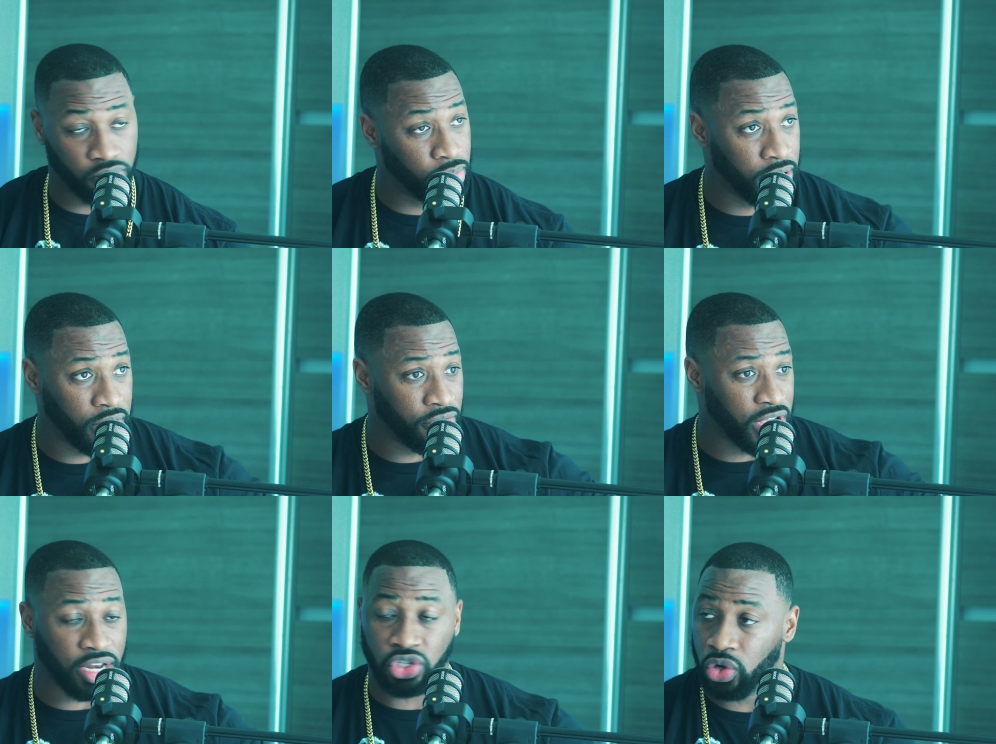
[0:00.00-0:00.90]
You may have never
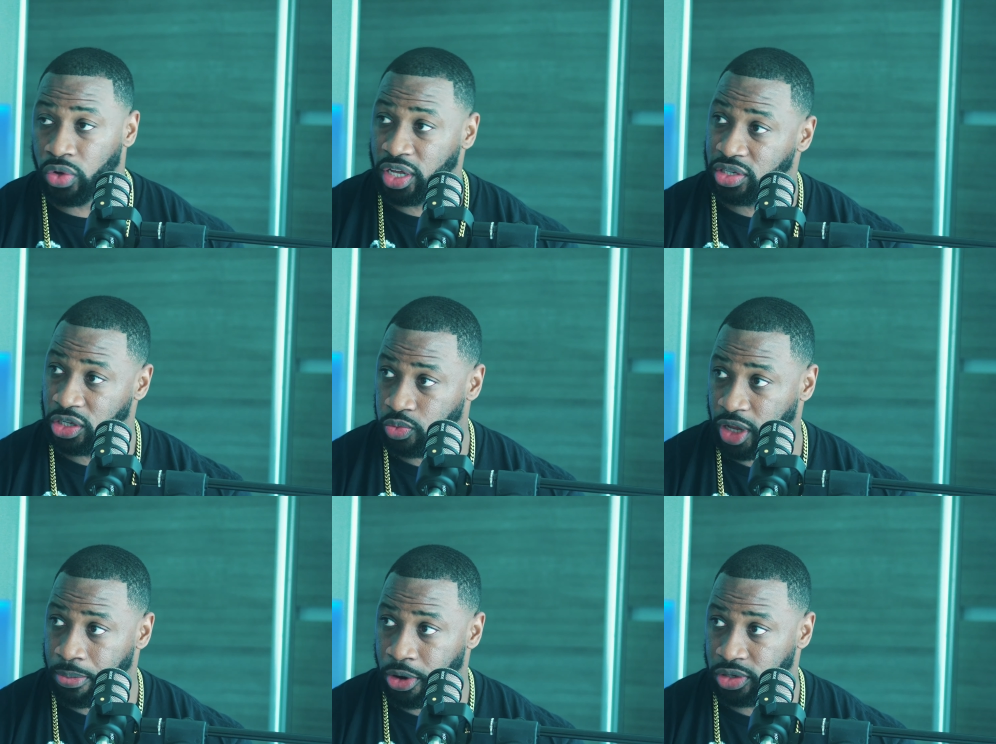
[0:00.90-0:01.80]
got into no incidents with
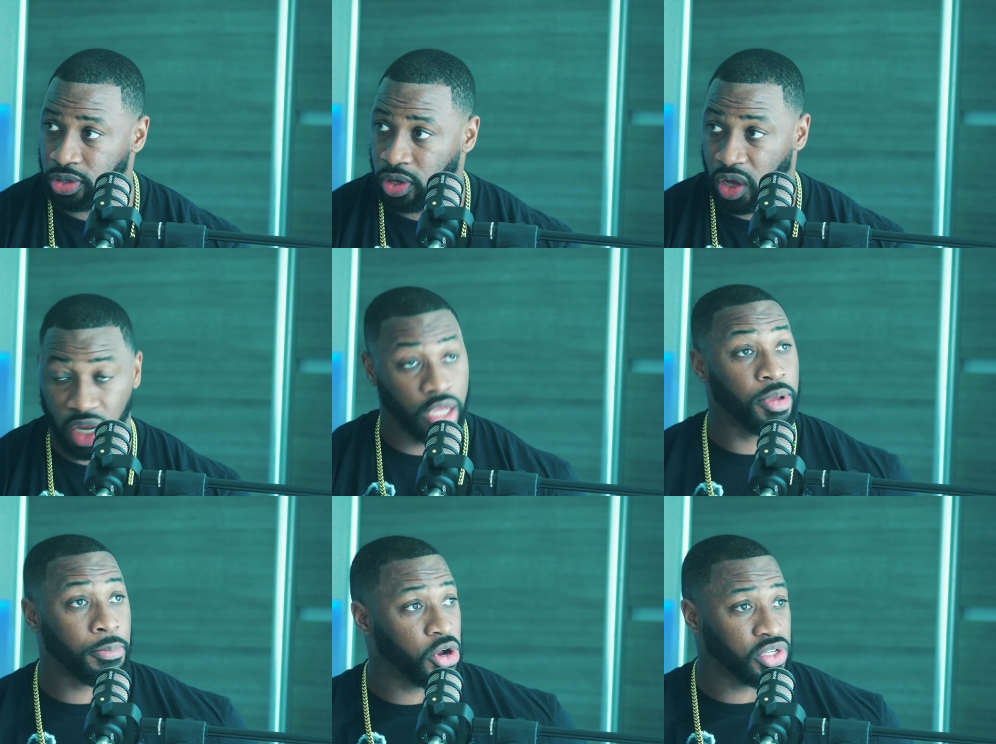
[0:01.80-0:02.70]
that person. Yeah. And it could be
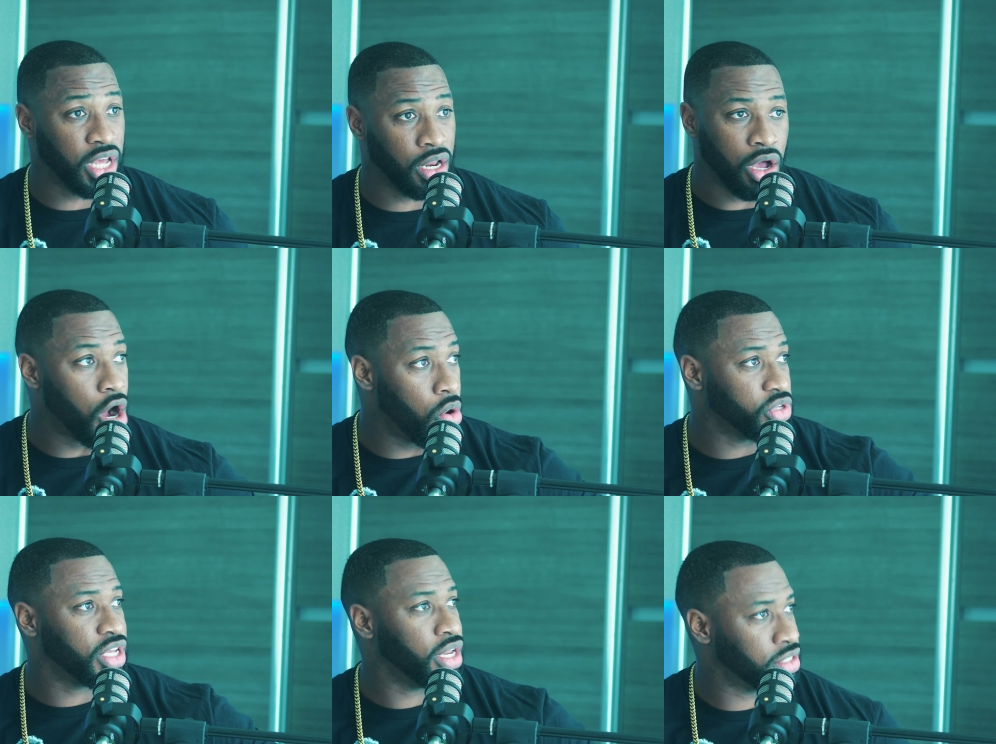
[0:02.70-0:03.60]
a person that
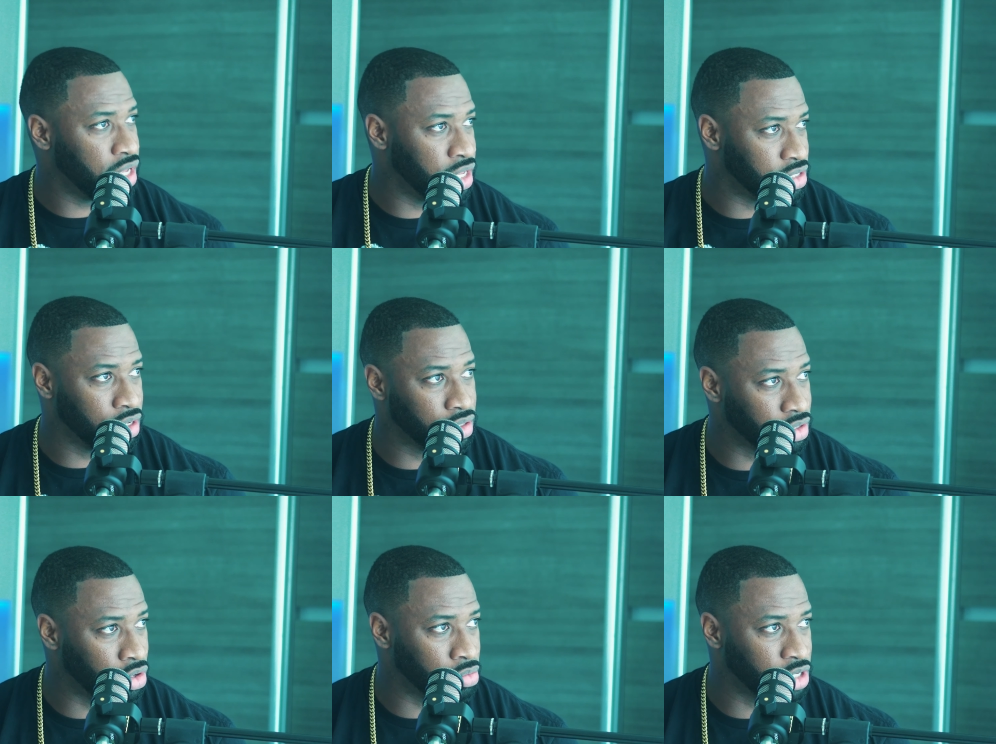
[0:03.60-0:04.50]
always get into incidents,
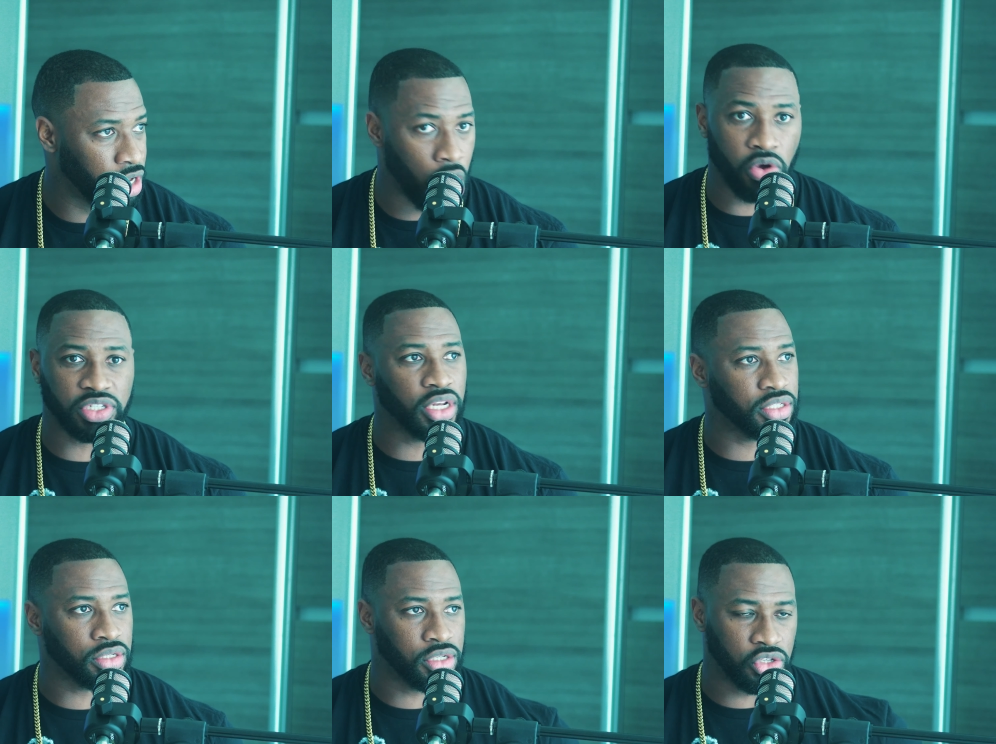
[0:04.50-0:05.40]
you know what I'm saying? Always get
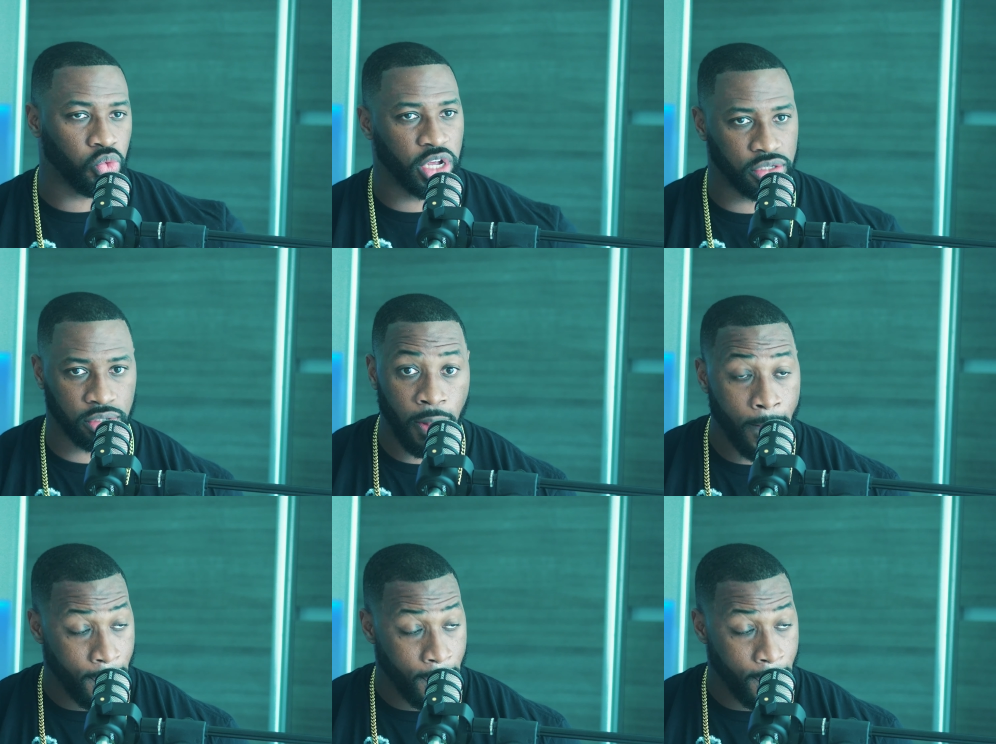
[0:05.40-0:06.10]
into situations.